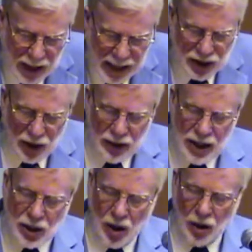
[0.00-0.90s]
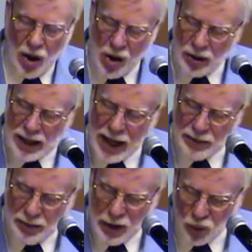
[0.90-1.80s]
Eternity is a long
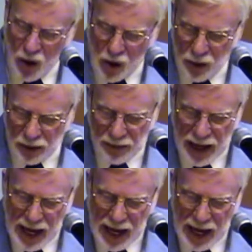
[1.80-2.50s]
time to be wrong.